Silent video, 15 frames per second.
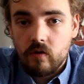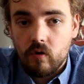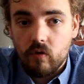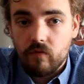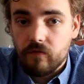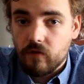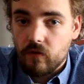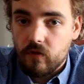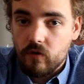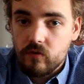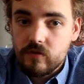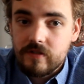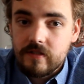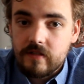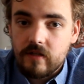or for
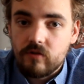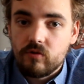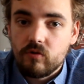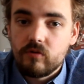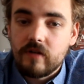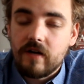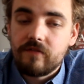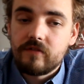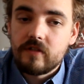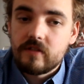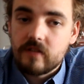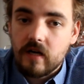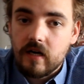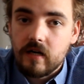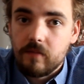those that don't have the
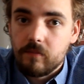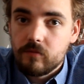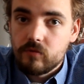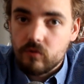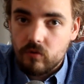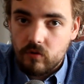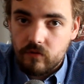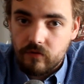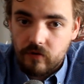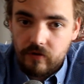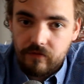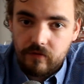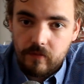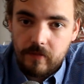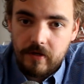time to look for
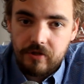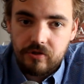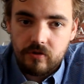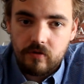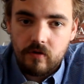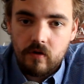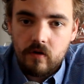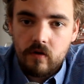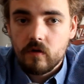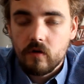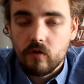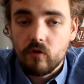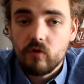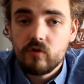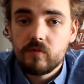information.
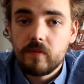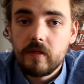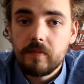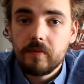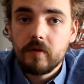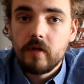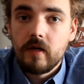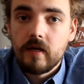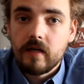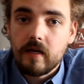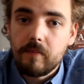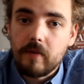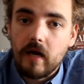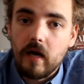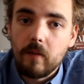Those people can
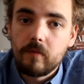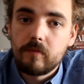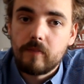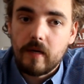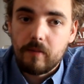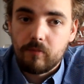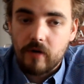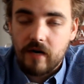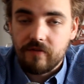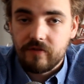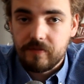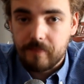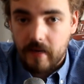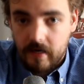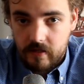be helped by private
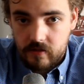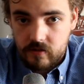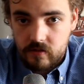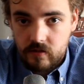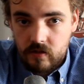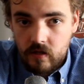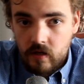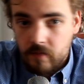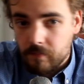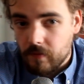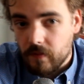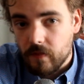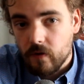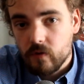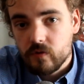banks,
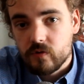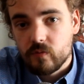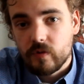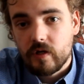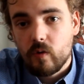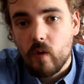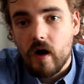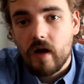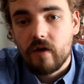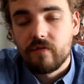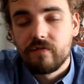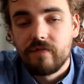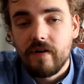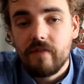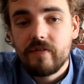but those require
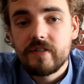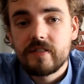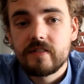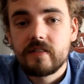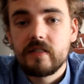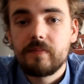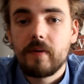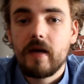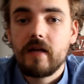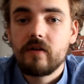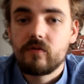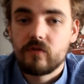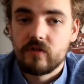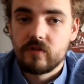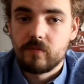very steep
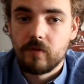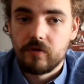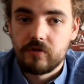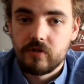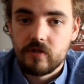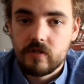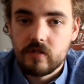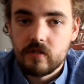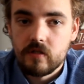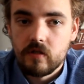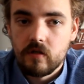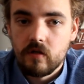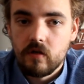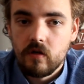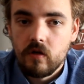entrance budgets.
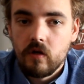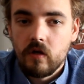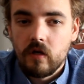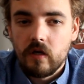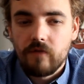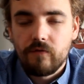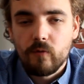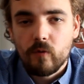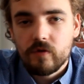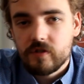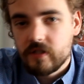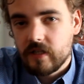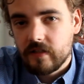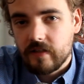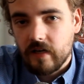If you want to
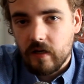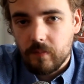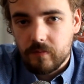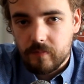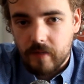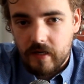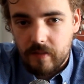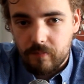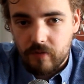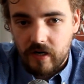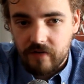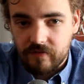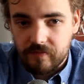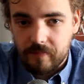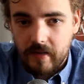get helped by a
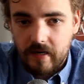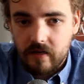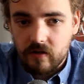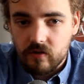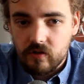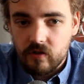private banker,